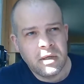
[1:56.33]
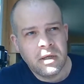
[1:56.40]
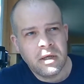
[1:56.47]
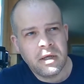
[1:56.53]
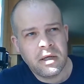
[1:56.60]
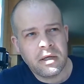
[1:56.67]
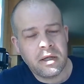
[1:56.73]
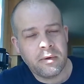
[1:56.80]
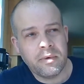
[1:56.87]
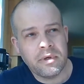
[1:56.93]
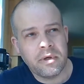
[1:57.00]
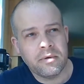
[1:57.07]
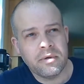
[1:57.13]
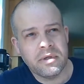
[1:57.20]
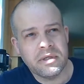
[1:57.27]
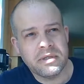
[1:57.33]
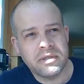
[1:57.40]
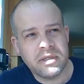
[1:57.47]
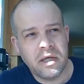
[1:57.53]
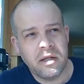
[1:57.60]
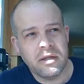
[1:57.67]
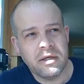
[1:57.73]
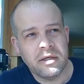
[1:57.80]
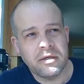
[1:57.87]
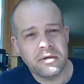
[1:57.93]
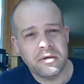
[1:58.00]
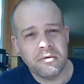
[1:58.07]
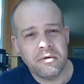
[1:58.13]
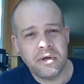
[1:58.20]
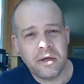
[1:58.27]
And I would go to this deli, and you
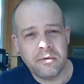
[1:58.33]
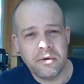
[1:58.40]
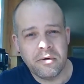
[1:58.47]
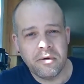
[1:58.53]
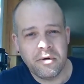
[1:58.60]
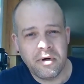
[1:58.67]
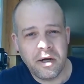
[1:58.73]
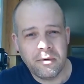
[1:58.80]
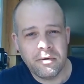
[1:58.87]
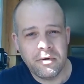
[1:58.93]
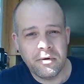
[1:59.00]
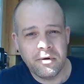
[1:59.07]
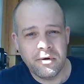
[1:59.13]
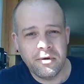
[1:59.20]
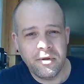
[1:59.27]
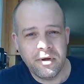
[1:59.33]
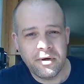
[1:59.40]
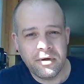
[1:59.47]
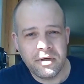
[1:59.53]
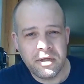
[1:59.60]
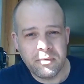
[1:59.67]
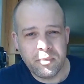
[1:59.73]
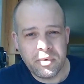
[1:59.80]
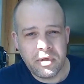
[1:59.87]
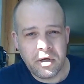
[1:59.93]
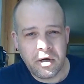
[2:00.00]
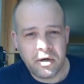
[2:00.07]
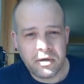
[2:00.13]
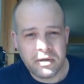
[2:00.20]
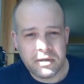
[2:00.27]
know what I would order? I would order their deep,
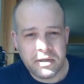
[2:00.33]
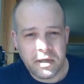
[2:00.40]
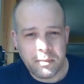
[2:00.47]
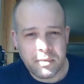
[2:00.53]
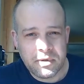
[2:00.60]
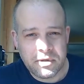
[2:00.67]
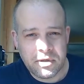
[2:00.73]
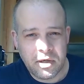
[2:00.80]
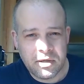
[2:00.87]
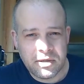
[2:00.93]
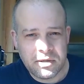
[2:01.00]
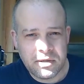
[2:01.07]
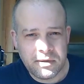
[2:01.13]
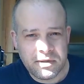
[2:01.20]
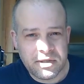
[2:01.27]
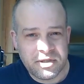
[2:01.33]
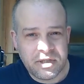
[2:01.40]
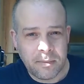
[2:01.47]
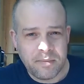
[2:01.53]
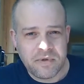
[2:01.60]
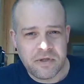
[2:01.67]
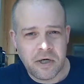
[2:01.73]
dark, depth charge. It's called the depth